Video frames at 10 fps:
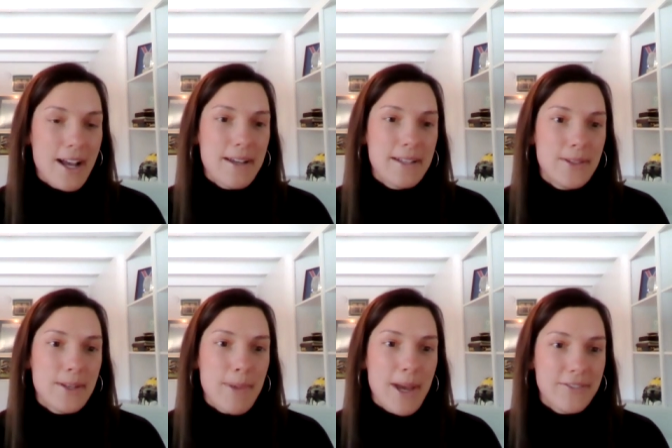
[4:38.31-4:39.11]
Uh,
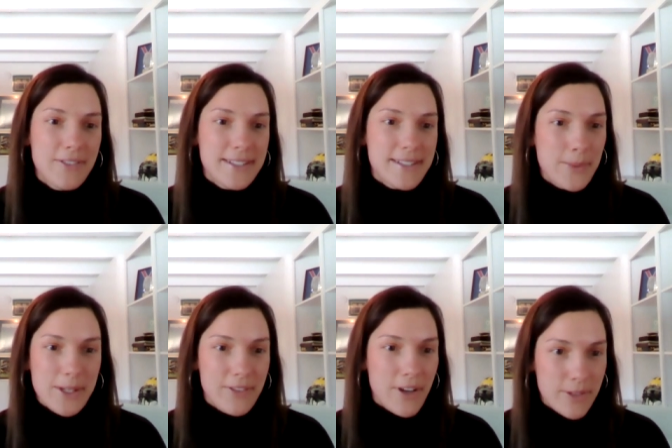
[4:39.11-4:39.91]
the benefits that
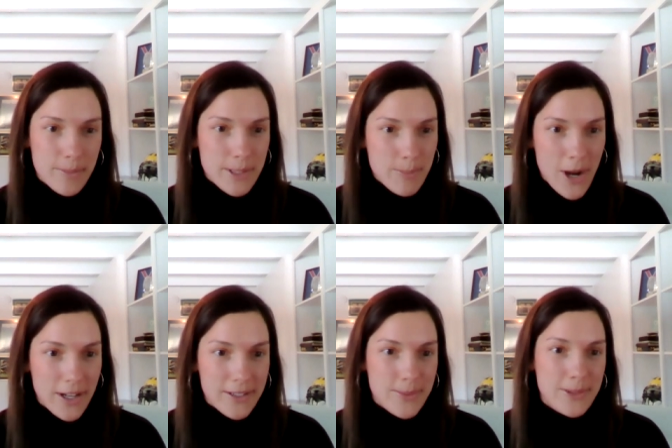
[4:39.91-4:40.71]
we felt from these
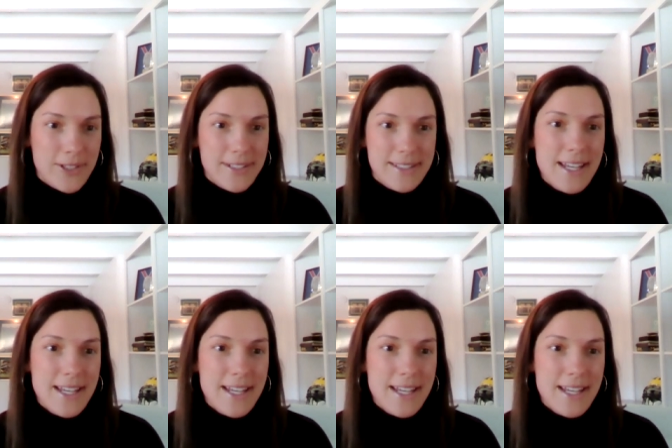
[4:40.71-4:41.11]
products were just